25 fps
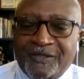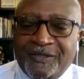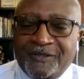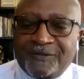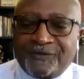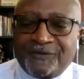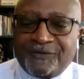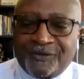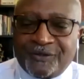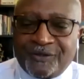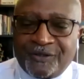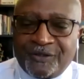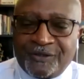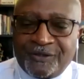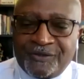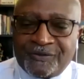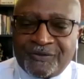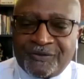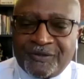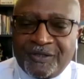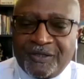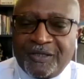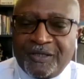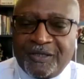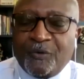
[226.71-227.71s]
these
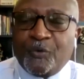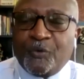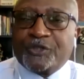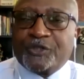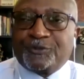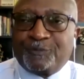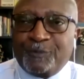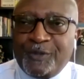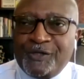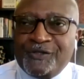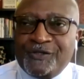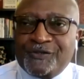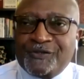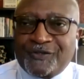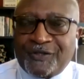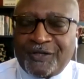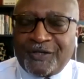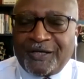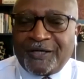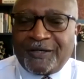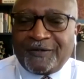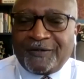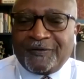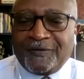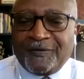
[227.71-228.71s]
facilities, which means
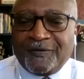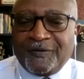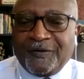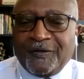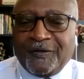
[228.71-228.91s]
that